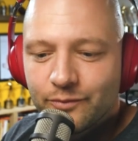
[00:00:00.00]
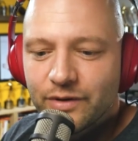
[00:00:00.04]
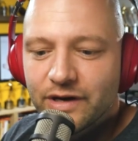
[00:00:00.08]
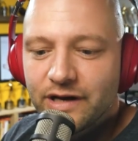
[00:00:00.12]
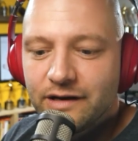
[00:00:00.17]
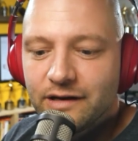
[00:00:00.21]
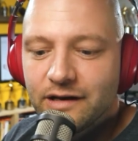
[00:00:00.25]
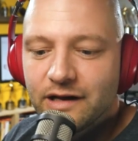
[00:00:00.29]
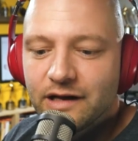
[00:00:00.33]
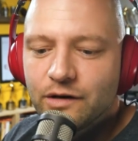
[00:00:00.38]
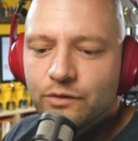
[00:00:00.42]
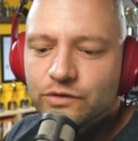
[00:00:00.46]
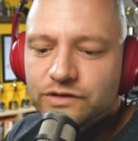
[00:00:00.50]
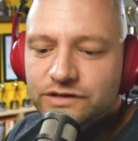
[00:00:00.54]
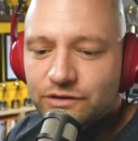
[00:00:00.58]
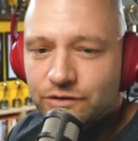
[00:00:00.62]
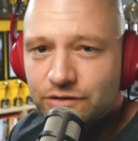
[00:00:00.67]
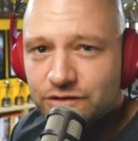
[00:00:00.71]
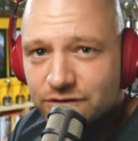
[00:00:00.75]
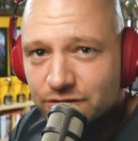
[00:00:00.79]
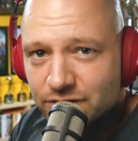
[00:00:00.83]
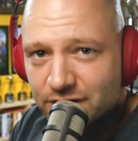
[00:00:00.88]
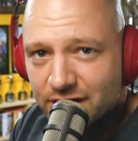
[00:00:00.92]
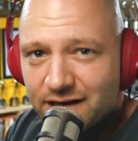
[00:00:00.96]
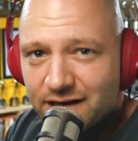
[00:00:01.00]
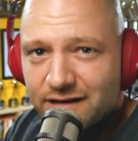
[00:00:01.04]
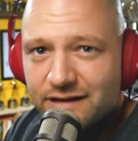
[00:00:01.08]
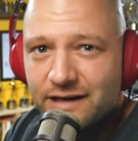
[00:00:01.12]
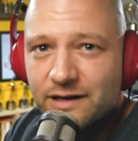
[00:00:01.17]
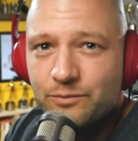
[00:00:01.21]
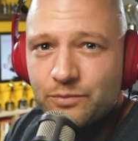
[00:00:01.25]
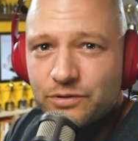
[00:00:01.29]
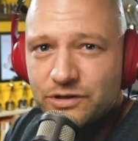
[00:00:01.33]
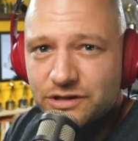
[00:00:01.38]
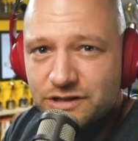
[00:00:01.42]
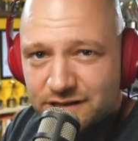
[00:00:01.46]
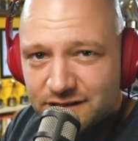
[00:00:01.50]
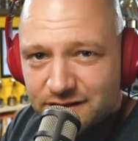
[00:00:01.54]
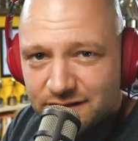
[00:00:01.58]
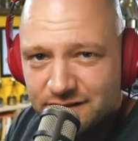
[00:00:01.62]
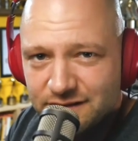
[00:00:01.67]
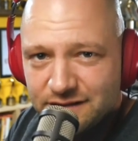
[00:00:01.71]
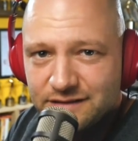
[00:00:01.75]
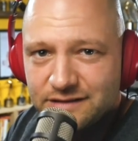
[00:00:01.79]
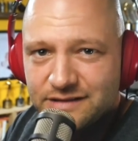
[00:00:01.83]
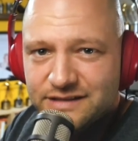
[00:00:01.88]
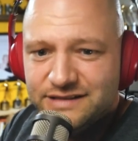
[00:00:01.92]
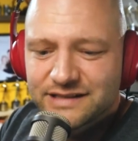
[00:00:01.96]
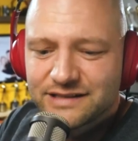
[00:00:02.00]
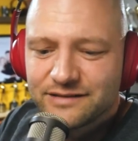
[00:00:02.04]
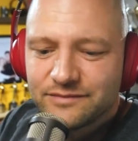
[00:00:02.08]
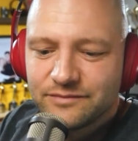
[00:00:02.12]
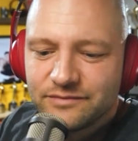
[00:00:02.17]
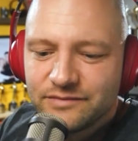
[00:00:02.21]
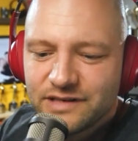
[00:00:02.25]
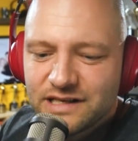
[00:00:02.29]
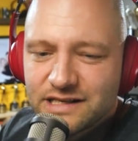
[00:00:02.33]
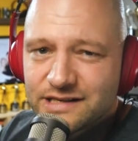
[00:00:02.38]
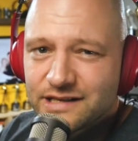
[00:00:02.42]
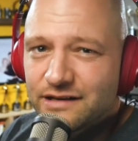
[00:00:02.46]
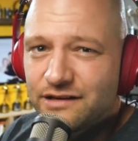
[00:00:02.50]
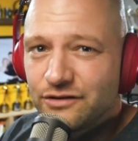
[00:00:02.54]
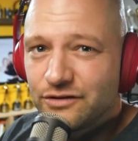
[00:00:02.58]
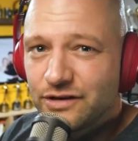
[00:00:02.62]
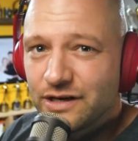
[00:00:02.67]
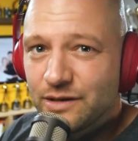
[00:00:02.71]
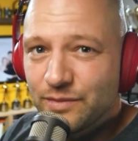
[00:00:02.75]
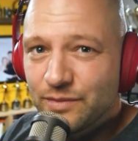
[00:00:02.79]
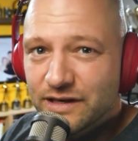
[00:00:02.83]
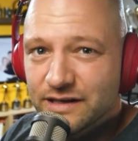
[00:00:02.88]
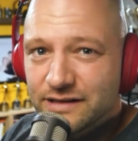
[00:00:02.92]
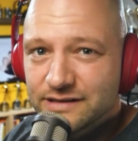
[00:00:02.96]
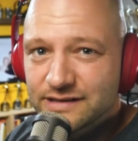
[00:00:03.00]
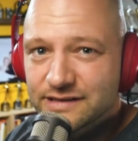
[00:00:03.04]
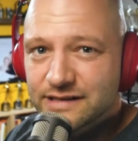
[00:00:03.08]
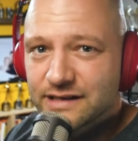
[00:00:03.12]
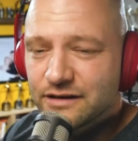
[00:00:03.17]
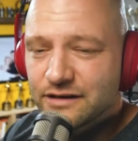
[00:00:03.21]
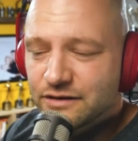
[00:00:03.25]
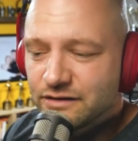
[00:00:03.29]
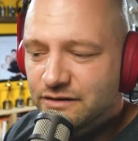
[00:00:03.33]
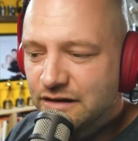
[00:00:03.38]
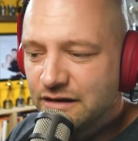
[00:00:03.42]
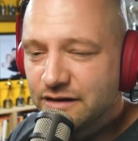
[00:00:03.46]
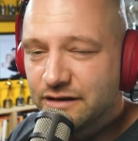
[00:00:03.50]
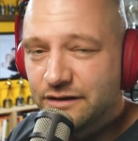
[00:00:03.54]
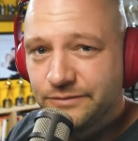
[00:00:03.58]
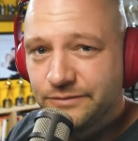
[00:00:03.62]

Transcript: But it was also of like pushing some insecurity buttons there, you know?